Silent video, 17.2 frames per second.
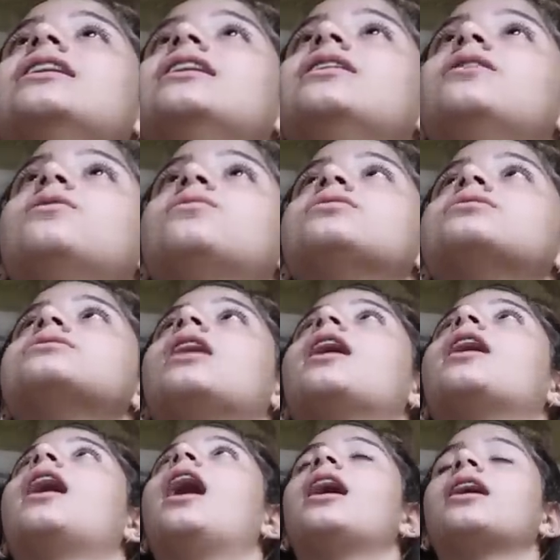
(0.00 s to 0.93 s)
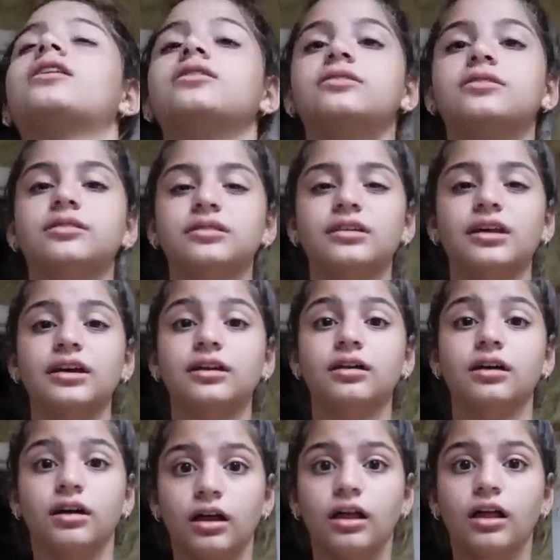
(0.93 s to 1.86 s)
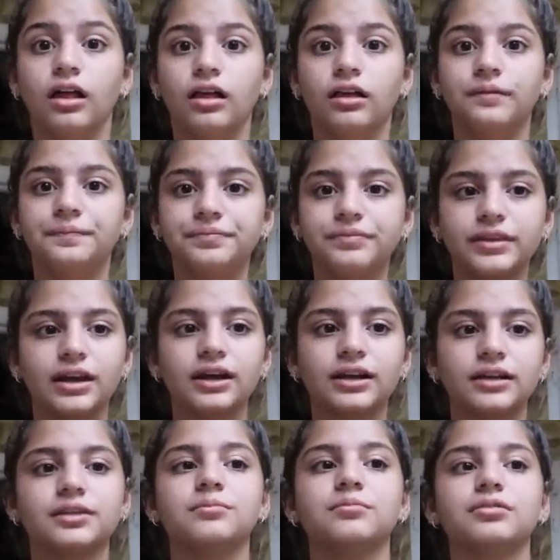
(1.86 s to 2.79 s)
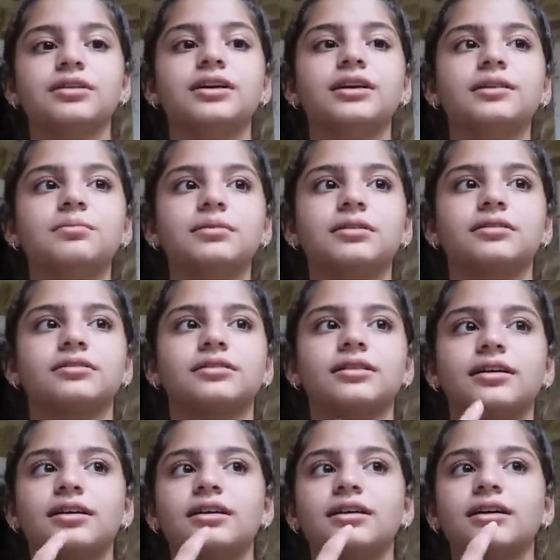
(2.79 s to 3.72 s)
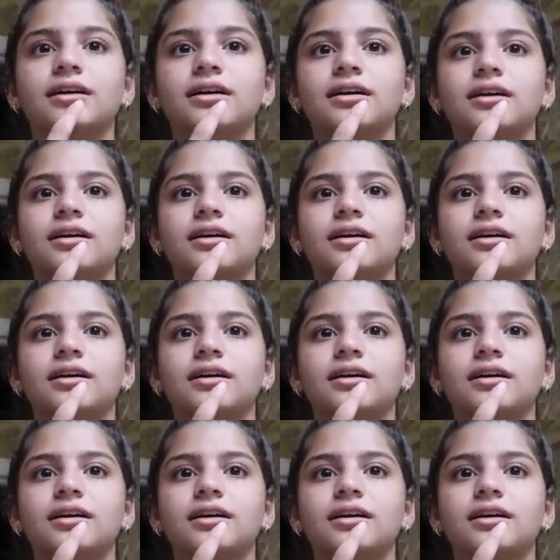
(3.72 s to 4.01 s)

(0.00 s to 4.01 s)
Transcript: And it was like, I couldn't breathe because like,